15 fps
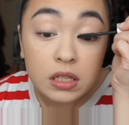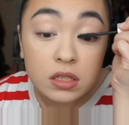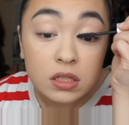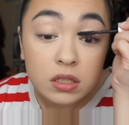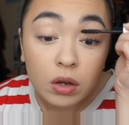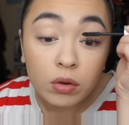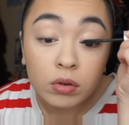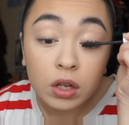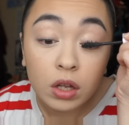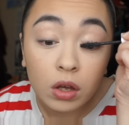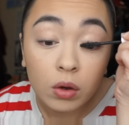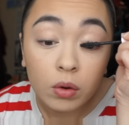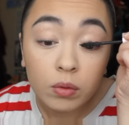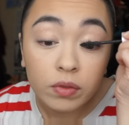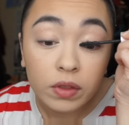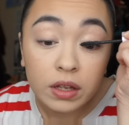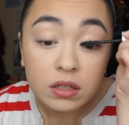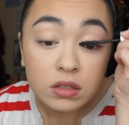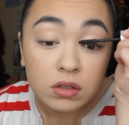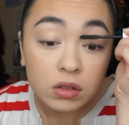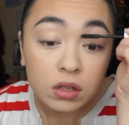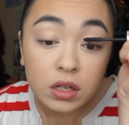it's so new
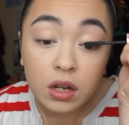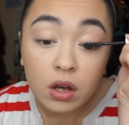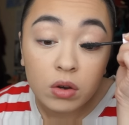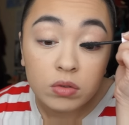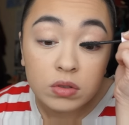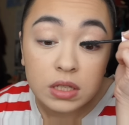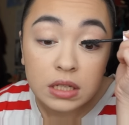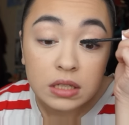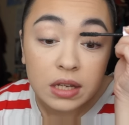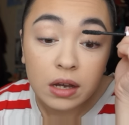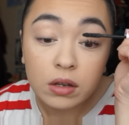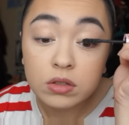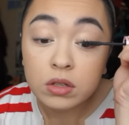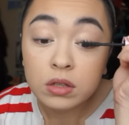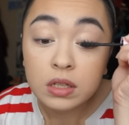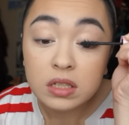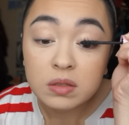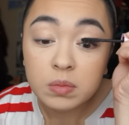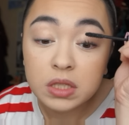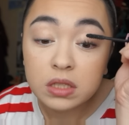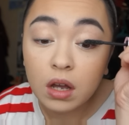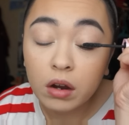there's no details on this
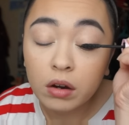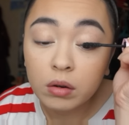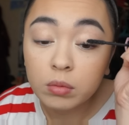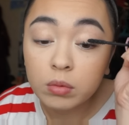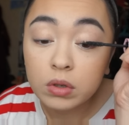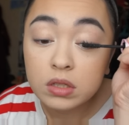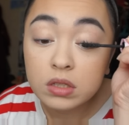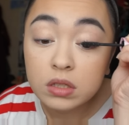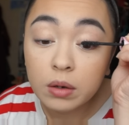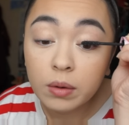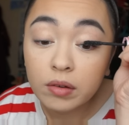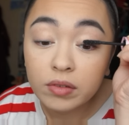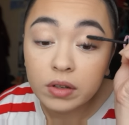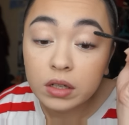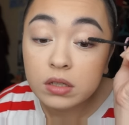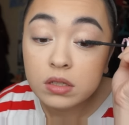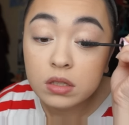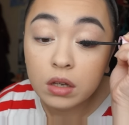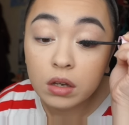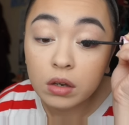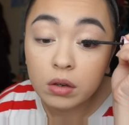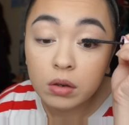mascara whatsoever
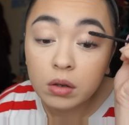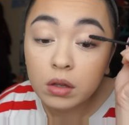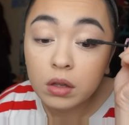so